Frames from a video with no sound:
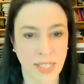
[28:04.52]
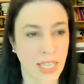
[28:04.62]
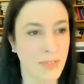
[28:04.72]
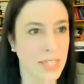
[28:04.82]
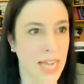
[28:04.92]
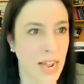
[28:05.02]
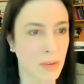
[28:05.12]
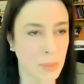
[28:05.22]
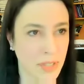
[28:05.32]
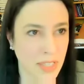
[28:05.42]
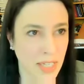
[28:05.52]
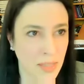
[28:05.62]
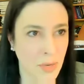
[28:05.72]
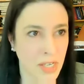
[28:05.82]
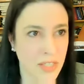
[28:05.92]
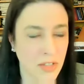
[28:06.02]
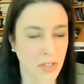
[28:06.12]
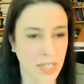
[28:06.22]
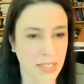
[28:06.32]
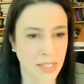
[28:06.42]
like even now when people are saying the market's so
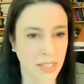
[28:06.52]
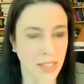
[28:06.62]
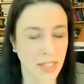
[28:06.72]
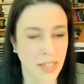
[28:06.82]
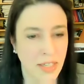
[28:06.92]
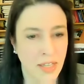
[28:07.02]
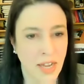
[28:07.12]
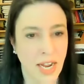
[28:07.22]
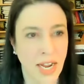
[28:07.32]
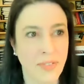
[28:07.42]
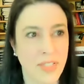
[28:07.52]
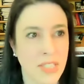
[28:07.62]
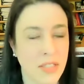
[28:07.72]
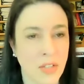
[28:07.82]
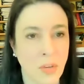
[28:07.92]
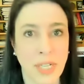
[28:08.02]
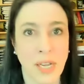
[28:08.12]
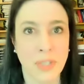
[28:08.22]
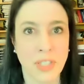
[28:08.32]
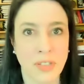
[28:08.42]
crazy, I've seen so many
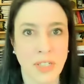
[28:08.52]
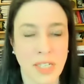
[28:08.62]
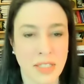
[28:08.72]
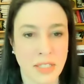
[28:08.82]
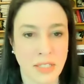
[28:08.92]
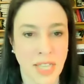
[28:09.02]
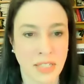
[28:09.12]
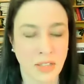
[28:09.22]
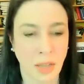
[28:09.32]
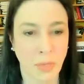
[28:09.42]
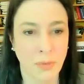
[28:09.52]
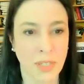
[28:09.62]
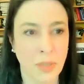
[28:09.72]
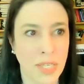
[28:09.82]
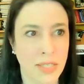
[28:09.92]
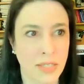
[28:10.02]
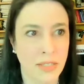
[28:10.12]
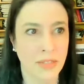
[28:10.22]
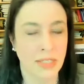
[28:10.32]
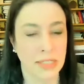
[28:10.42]
opportunities just in the last like 3 weeks. I
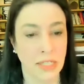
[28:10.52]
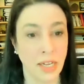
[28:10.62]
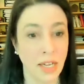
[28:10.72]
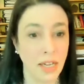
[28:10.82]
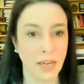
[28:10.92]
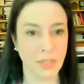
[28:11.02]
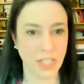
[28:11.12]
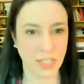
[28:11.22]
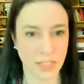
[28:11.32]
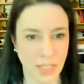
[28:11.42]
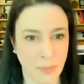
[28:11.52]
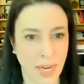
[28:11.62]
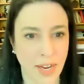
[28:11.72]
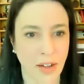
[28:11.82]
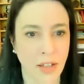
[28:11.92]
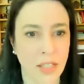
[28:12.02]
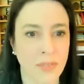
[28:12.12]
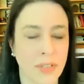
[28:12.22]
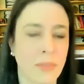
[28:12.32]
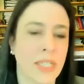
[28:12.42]
was just like, oh, I wish I could just like buy all of
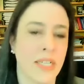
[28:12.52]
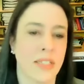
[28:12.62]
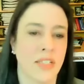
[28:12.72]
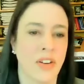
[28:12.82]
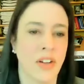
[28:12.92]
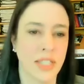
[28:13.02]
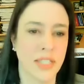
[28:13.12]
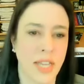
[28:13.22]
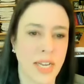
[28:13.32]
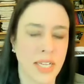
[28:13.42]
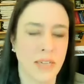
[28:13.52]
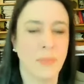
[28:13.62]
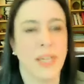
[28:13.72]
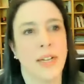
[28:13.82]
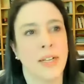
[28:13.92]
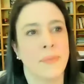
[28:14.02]
them because they're all exciting. But